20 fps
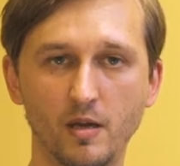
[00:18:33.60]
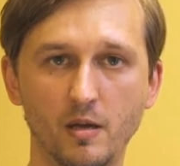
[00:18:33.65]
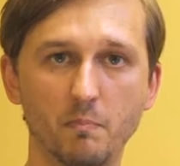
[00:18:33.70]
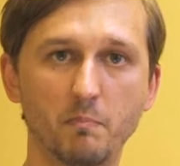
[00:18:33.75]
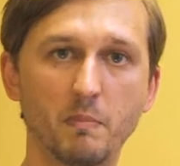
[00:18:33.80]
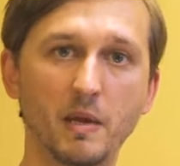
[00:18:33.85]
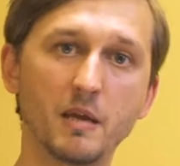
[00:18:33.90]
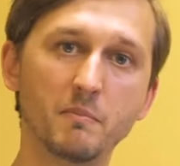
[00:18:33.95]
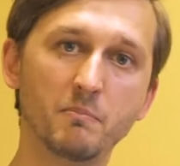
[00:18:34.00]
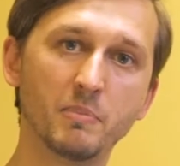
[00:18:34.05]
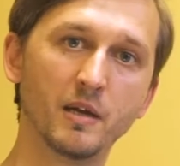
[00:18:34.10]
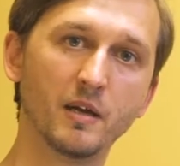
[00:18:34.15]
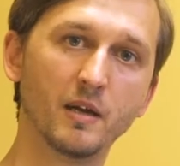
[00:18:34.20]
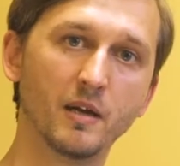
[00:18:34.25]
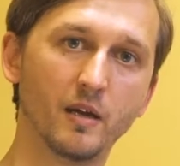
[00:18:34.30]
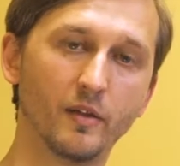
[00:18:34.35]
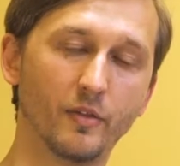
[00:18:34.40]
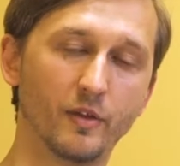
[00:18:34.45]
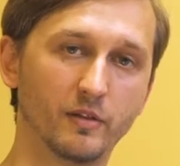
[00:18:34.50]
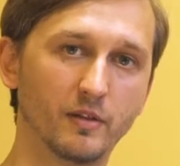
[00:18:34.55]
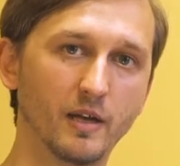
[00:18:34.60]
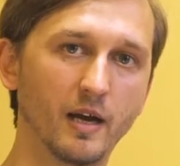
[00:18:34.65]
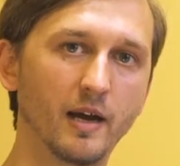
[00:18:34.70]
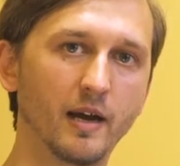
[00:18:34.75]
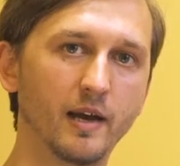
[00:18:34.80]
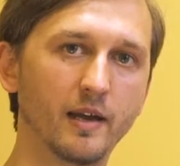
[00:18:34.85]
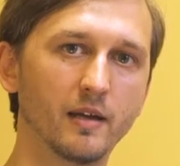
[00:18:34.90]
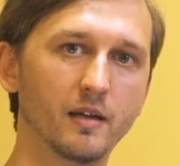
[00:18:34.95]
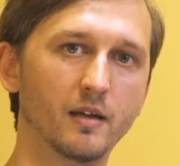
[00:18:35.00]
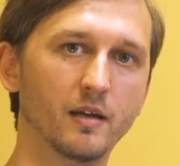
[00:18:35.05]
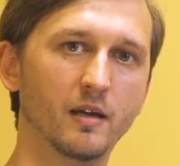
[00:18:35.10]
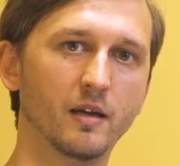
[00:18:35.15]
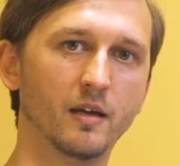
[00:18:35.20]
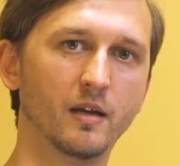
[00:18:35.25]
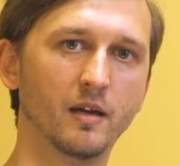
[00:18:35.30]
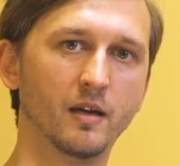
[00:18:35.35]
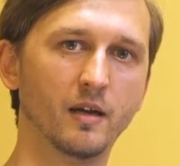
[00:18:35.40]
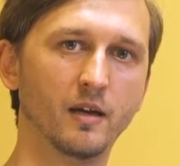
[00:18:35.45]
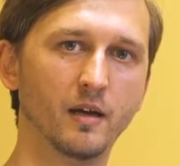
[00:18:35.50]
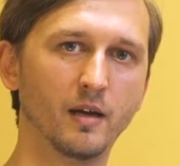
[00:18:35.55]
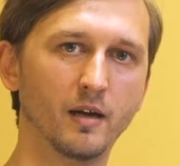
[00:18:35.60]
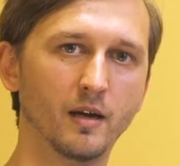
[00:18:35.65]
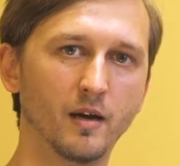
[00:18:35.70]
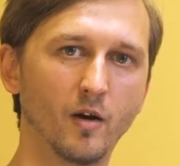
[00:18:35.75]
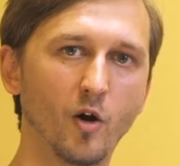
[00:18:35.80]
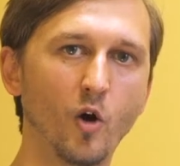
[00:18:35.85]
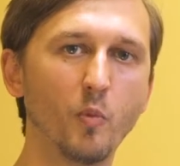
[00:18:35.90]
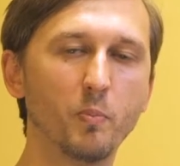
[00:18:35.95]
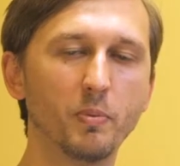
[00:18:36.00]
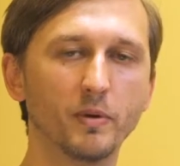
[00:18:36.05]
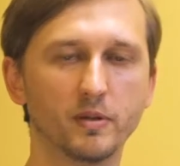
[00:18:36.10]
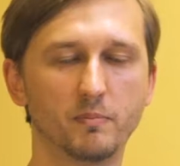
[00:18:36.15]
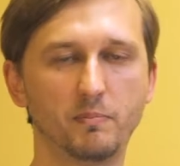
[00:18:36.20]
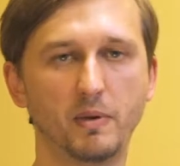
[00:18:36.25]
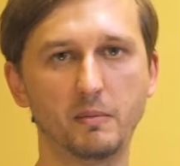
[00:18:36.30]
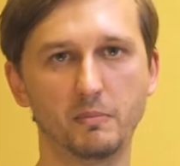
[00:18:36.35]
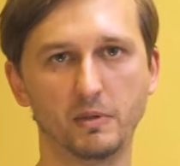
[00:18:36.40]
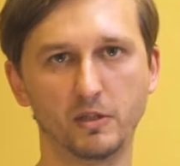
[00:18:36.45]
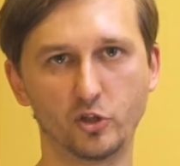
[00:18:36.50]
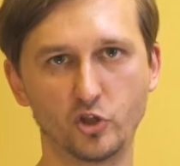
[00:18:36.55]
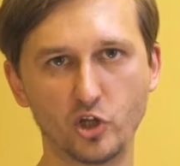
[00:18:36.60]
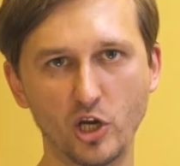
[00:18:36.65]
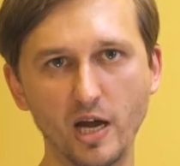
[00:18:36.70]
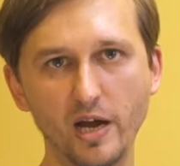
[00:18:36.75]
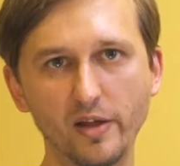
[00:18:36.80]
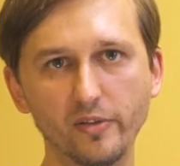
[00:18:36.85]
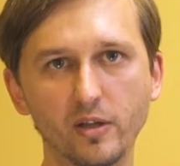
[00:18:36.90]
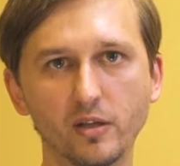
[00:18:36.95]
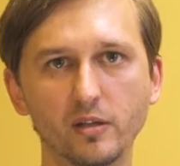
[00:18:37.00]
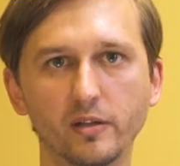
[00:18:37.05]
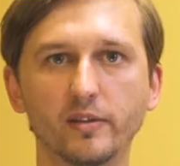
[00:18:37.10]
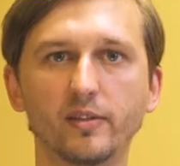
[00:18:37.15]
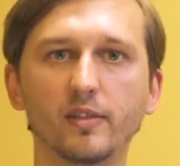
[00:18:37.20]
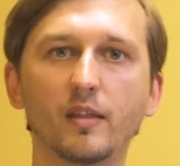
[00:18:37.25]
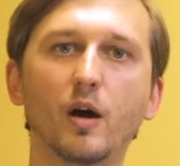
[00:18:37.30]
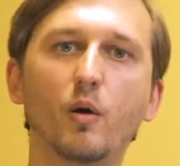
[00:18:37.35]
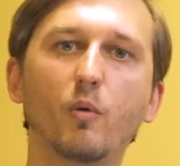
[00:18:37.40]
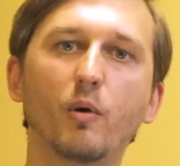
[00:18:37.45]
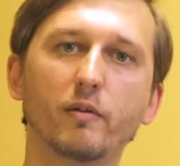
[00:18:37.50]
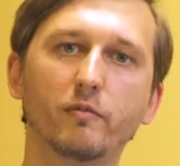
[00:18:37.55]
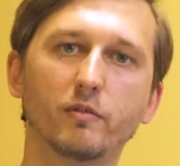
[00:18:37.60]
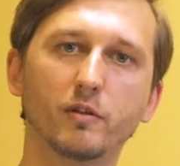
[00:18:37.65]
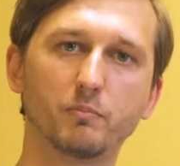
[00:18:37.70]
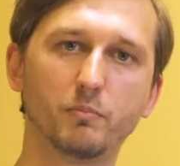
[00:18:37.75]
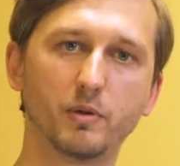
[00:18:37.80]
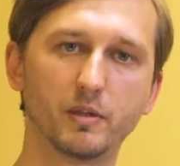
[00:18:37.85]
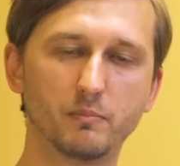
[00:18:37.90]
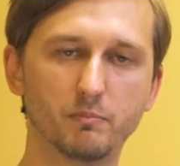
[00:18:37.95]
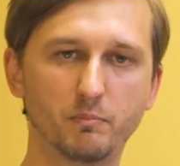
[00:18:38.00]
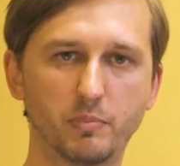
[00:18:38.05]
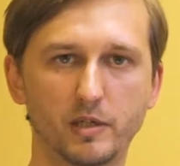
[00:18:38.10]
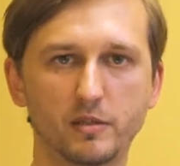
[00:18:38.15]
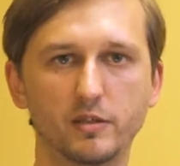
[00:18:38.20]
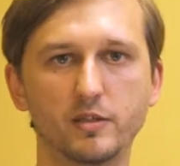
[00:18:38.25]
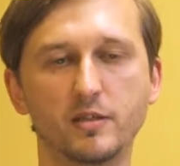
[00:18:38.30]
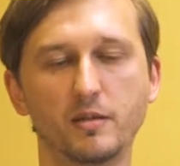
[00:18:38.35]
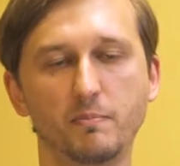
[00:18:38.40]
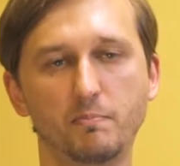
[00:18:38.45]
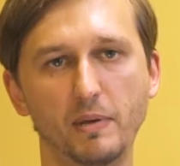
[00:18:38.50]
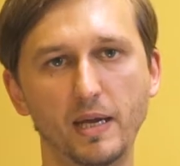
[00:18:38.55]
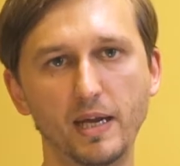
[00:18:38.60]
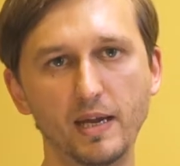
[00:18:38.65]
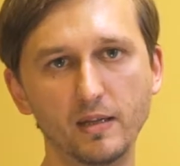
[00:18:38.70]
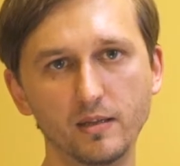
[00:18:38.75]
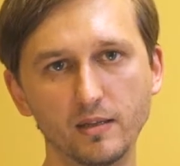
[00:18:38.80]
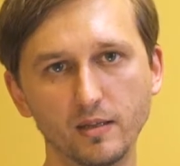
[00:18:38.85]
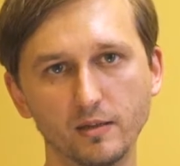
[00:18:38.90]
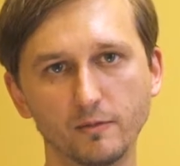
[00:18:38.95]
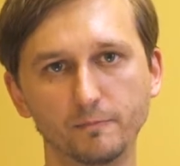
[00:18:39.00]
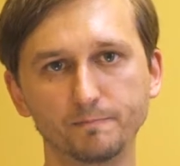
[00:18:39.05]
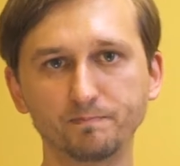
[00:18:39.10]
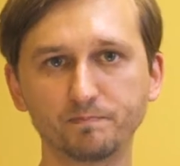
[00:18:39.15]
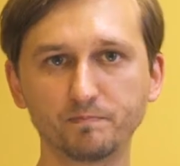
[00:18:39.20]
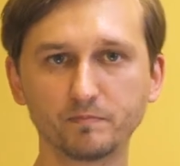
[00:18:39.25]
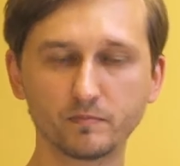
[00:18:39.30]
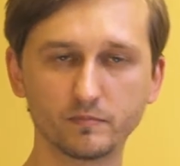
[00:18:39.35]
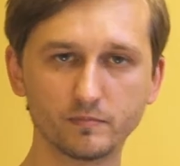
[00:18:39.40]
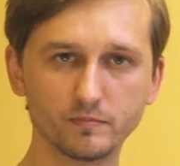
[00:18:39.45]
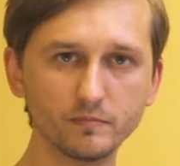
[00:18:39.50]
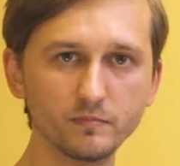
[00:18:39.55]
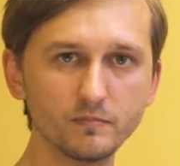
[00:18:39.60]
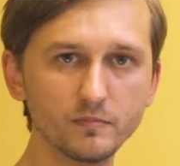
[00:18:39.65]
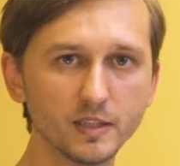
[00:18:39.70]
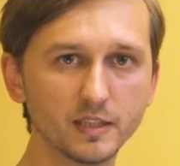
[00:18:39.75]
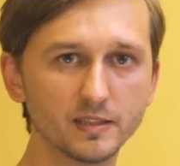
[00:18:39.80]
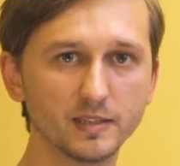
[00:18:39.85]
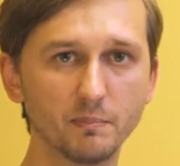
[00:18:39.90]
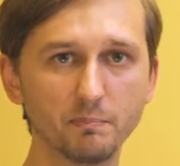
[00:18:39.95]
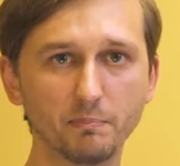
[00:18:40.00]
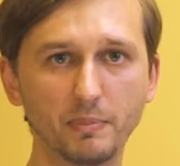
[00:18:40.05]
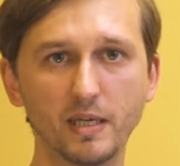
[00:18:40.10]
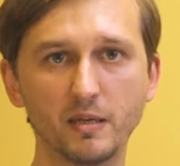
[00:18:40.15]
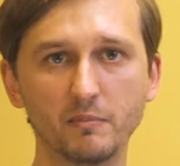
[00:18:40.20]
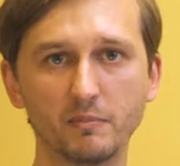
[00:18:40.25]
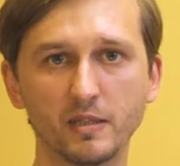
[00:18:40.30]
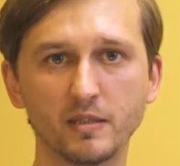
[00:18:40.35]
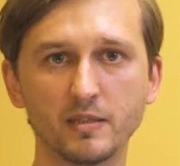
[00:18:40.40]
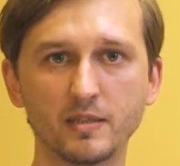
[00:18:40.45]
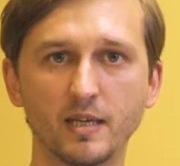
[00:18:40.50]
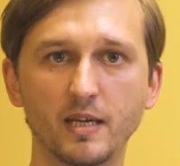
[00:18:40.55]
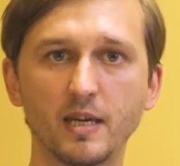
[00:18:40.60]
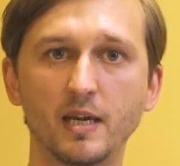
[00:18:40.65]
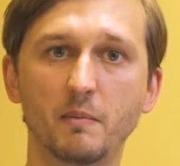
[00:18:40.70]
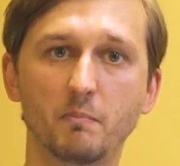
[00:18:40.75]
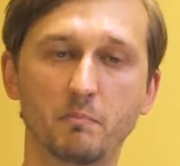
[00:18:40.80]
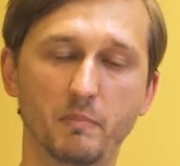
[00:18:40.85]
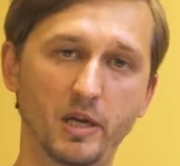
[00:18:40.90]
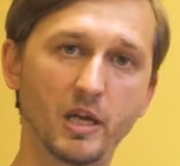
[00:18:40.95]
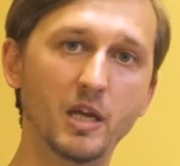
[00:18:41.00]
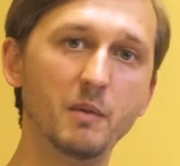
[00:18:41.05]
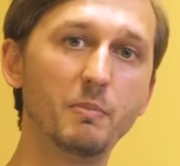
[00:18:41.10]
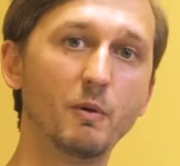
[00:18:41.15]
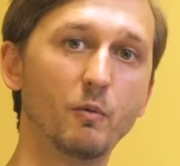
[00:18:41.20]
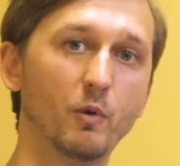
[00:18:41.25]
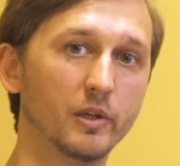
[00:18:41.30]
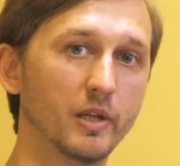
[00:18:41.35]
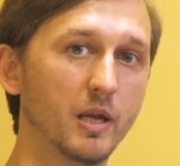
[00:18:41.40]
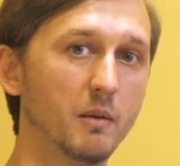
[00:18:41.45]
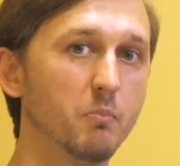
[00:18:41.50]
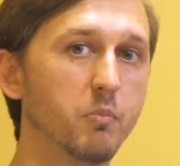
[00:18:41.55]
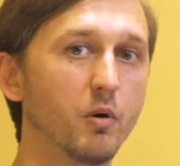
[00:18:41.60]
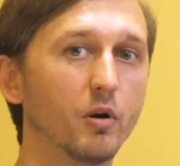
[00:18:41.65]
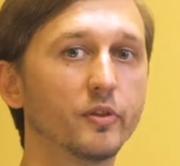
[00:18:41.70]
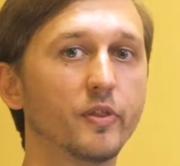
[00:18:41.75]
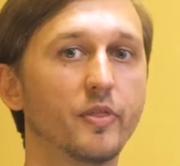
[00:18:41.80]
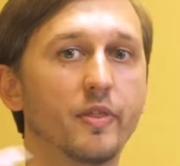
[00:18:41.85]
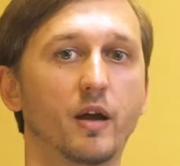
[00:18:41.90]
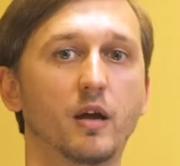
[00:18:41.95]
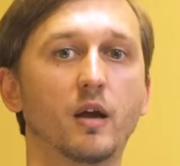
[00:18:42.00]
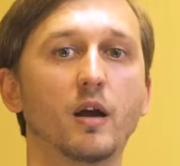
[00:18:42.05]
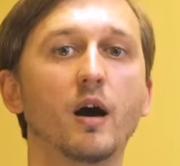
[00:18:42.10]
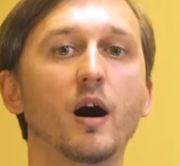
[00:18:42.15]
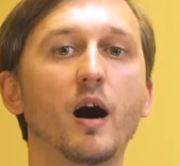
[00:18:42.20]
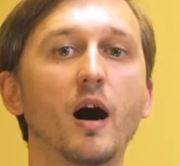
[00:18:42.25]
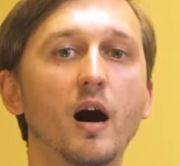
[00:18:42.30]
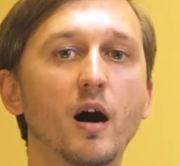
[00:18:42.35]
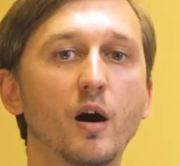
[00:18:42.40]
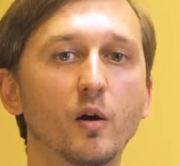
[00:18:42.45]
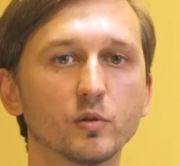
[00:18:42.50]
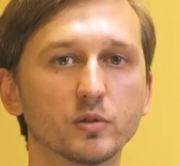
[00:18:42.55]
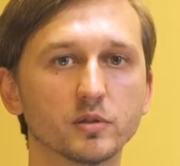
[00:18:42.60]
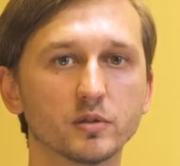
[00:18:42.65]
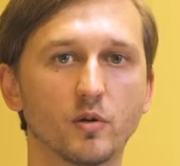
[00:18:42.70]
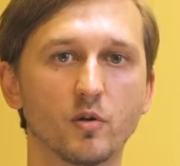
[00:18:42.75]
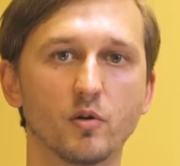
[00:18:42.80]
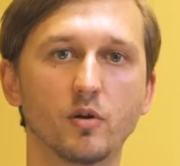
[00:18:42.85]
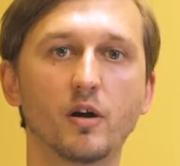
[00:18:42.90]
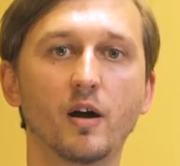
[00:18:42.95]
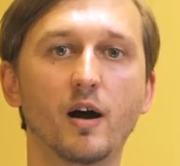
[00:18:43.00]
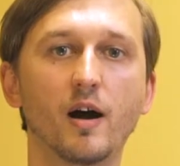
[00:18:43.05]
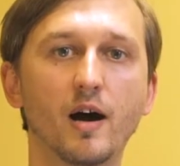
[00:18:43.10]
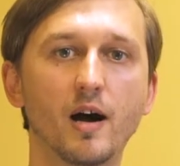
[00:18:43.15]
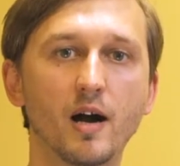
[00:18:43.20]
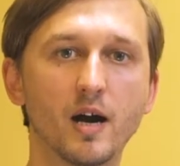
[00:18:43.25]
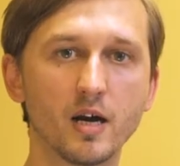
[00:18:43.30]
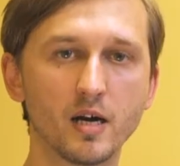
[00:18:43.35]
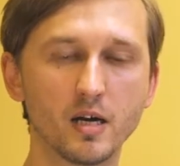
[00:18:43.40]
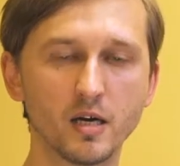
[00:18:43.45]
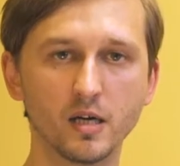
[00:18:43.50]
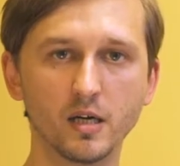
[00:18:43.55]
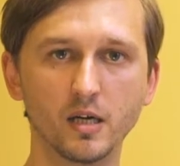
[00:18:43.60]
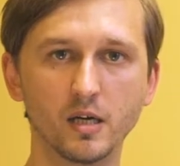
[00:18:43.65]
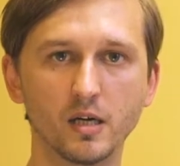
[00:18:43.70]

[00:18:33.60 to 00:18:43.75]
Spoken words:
Maybe that I opened payment channel and now I will participate in some payments. Maybe when I bought the house or car